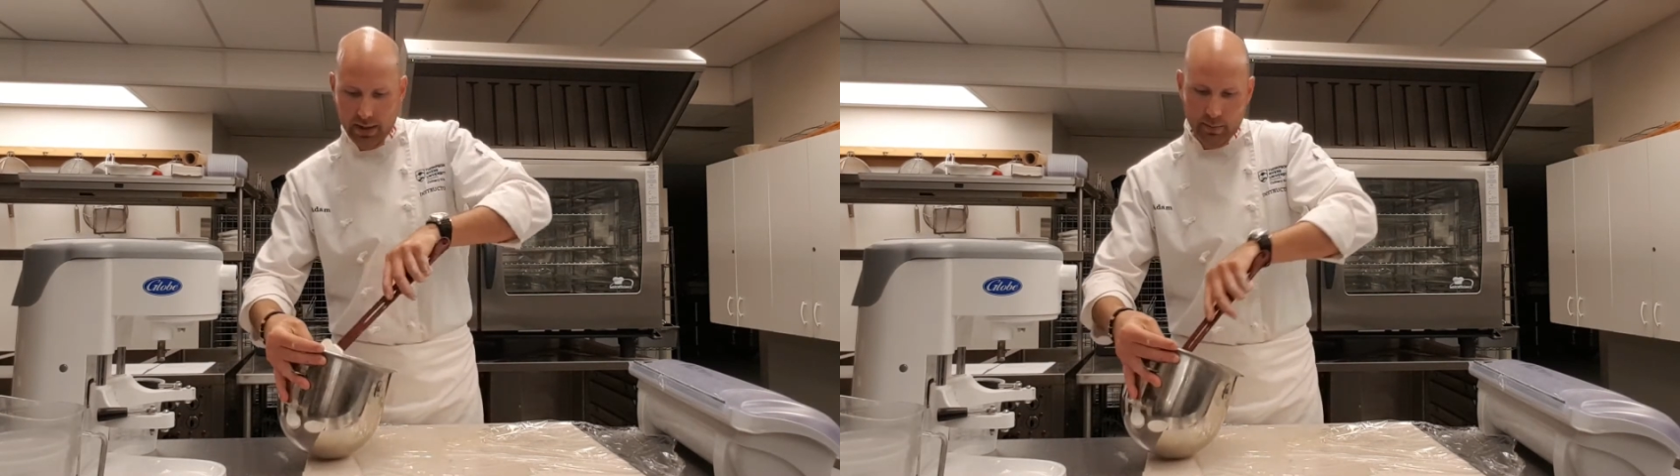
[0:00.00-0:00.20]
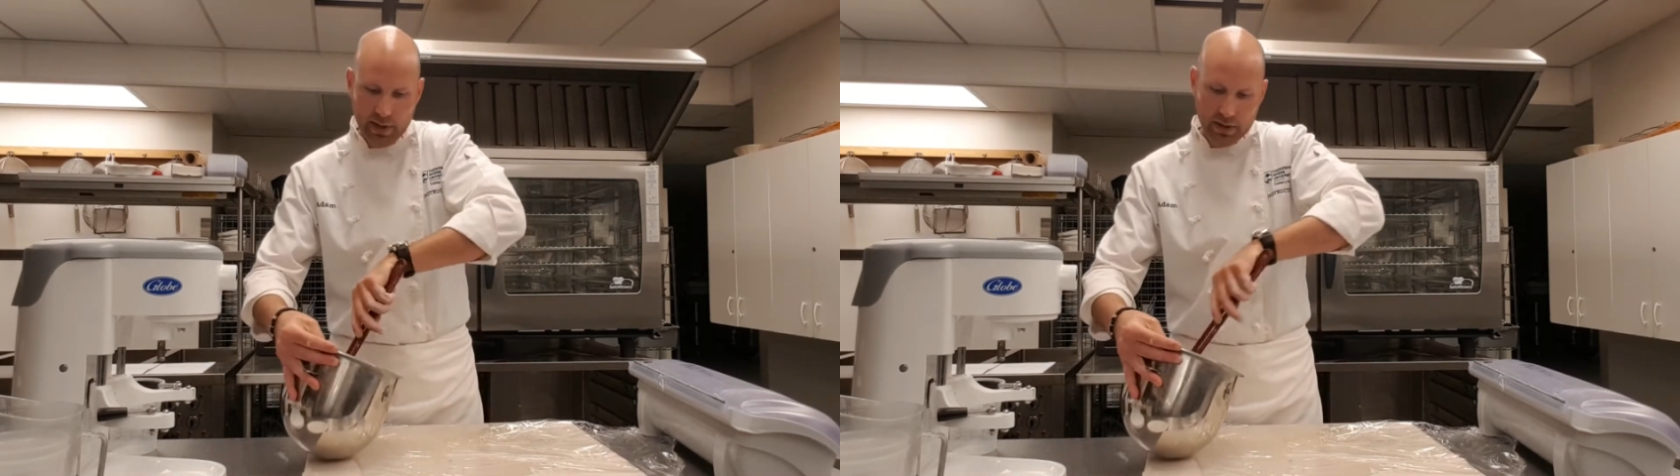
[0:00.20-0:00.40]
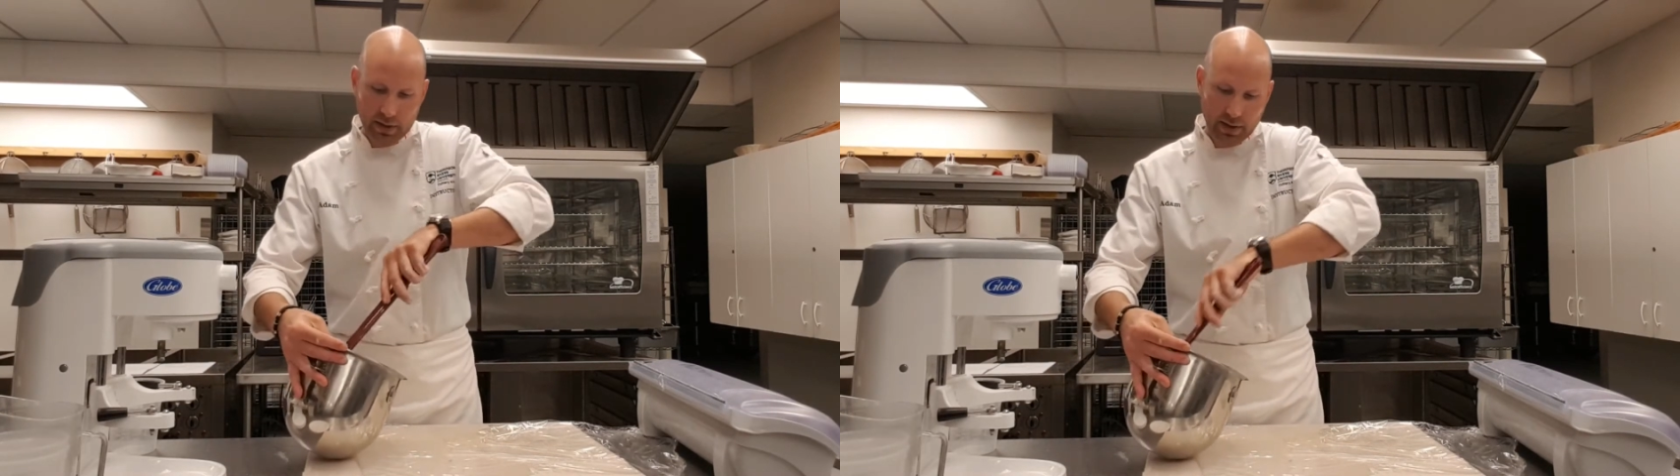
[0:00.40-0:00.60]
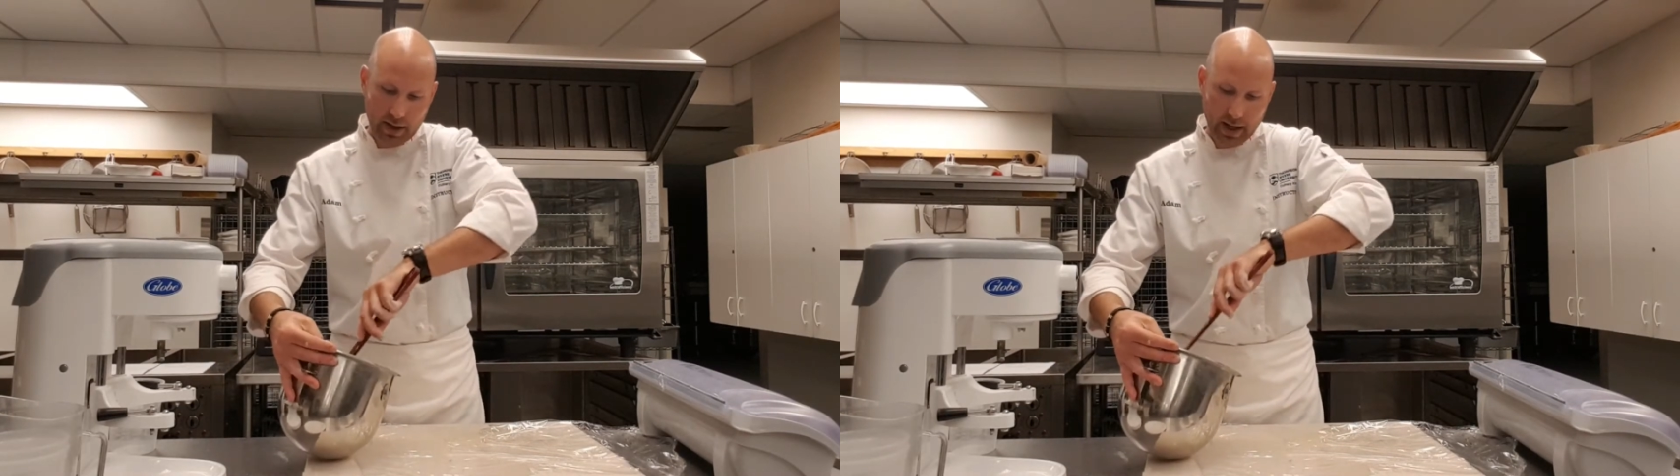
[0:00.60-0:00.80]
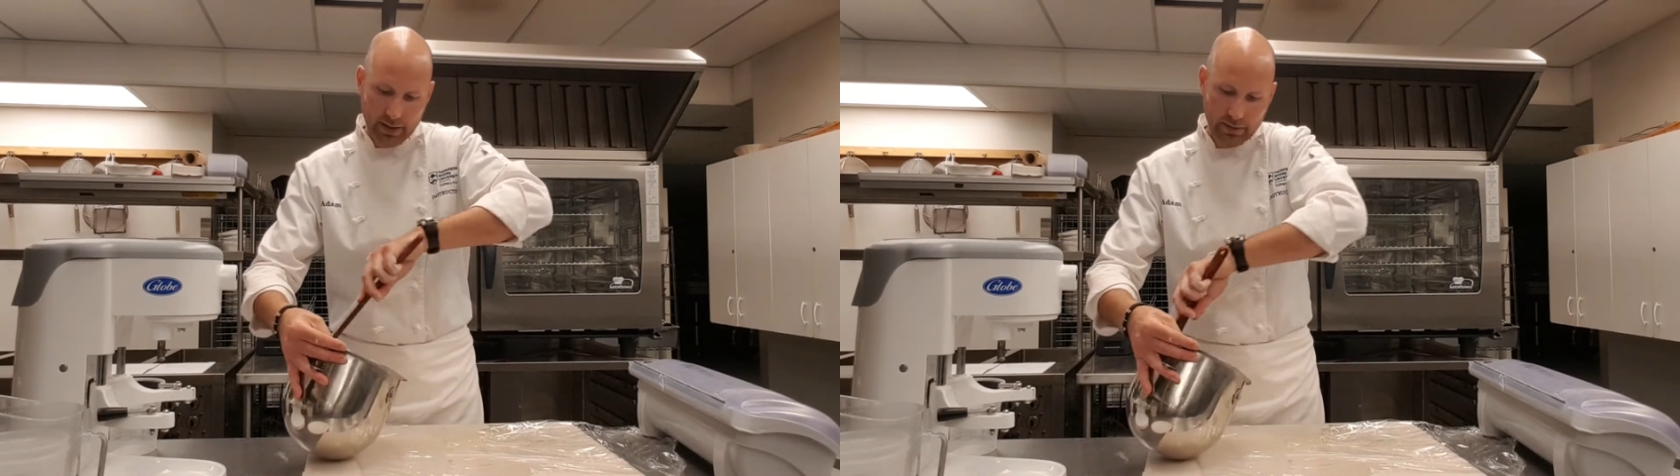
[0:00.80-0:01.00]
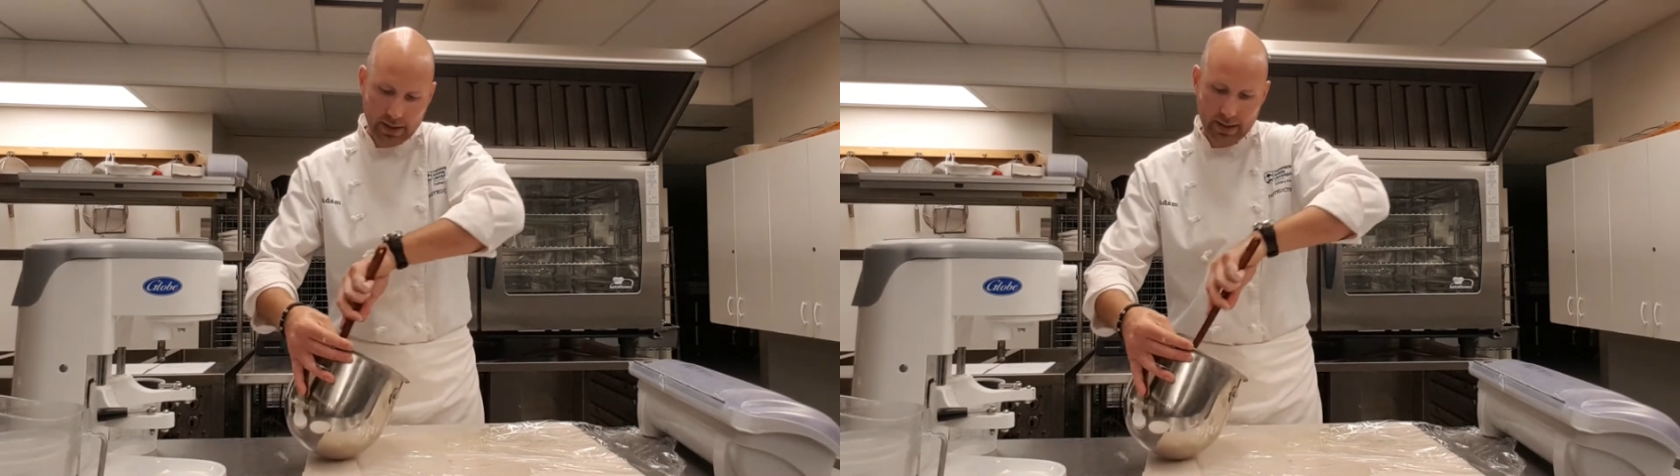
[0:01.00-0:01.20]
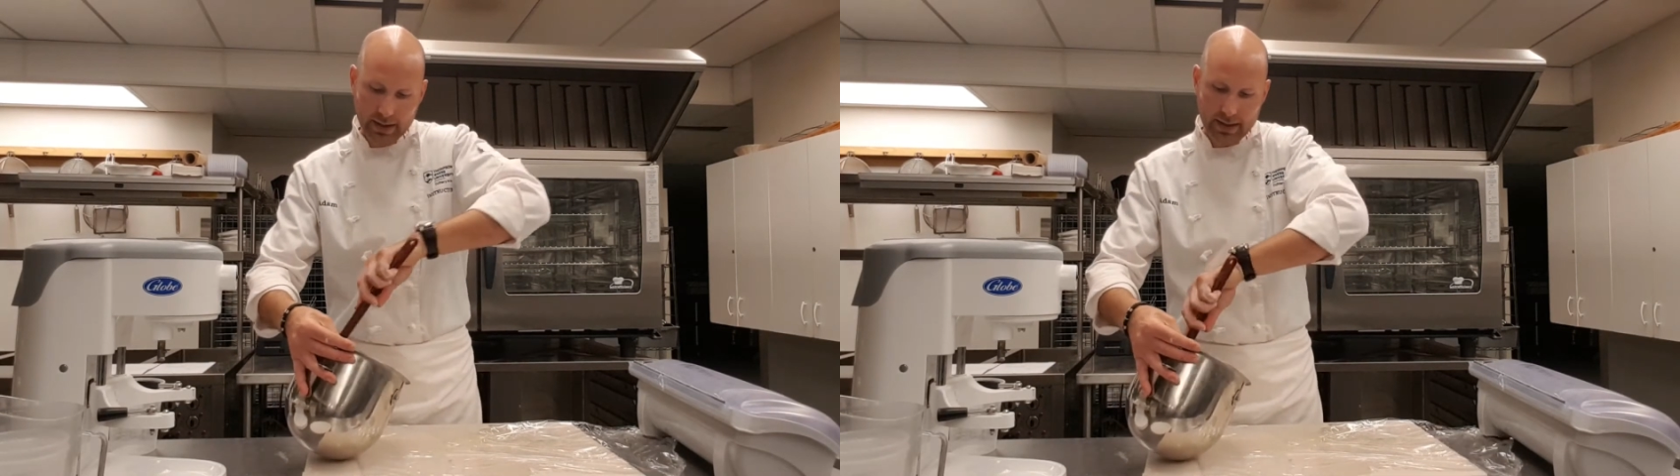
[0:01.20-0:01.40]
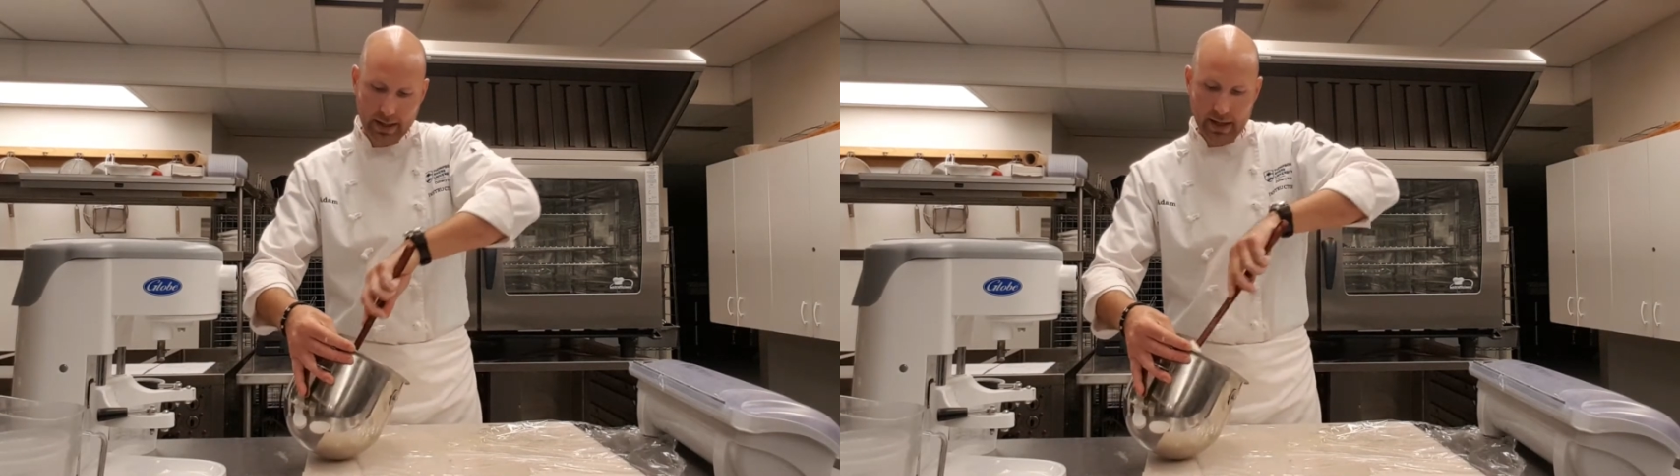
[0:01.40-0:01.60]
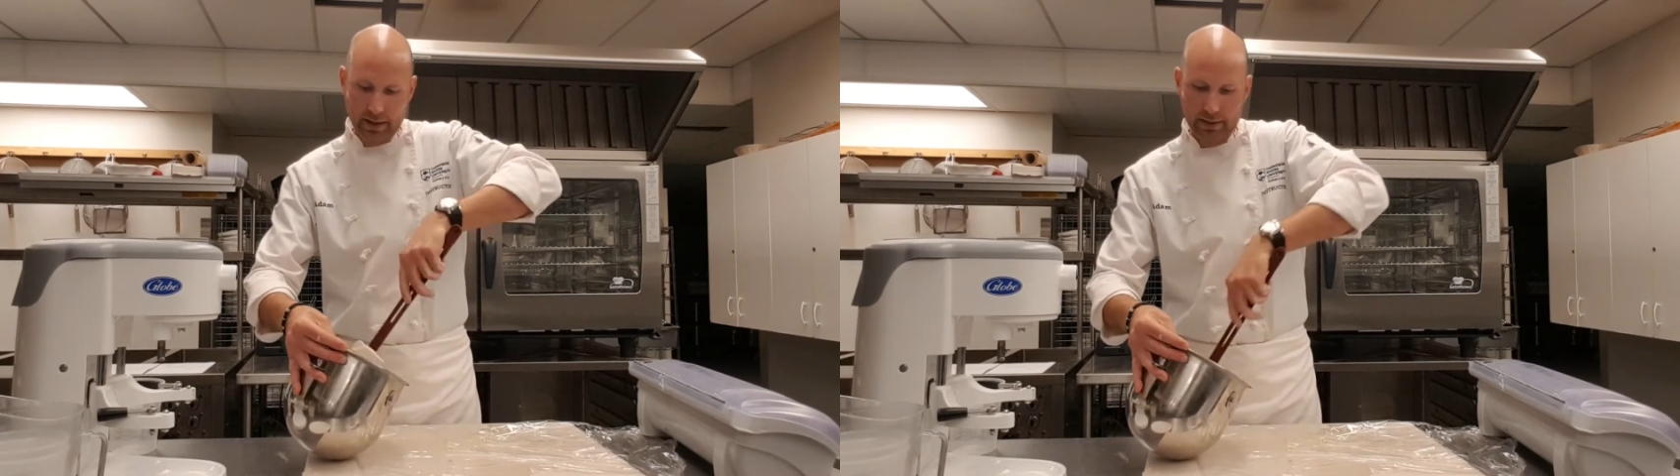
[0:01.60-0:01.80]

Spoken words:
make sure I got everything together,